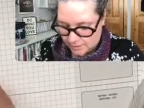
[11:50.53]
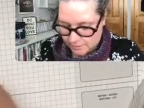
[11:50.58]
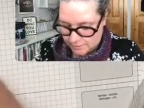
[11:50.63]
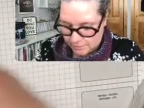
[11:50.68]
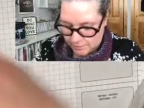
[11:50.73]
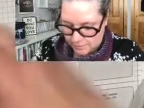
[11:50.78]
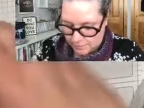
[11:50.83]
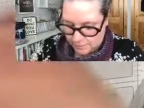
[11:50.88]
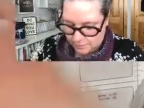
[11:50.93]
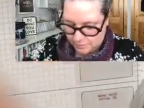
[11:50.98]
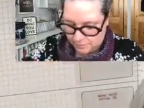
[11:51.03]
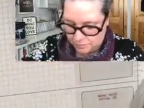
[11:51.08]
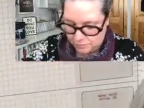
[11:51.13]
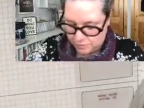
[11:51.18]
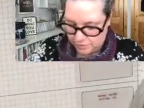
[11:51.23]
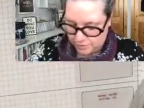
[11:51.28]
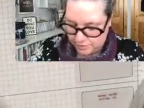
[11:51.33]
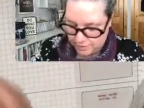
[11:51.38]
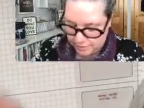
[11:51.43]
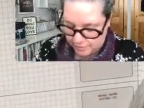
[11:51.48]
Maybe we'll
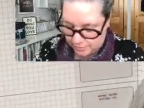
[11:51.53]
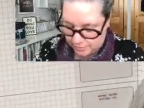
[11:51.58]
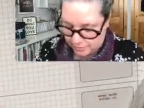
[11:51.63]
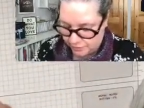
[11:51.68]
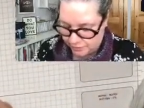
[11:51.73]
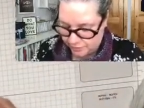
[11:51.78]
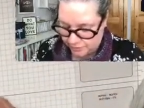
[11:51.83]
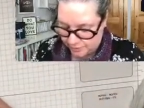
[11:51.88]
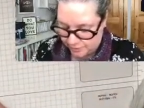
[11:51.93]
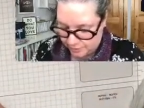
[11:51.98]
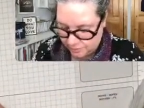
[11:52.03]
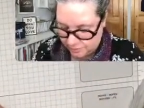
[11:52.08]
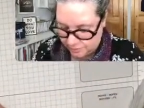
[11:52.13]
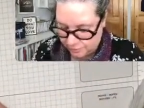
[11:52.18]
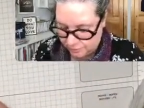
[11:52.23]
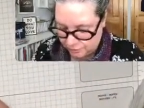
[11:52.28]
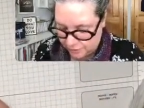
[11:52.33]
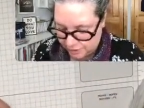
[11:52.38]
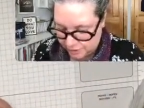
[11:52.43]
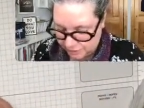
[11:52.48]
try the other, other
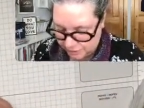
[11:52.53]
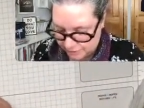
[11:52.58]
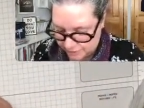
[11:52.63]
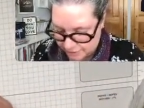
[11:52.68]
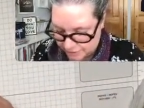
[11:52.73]
direction,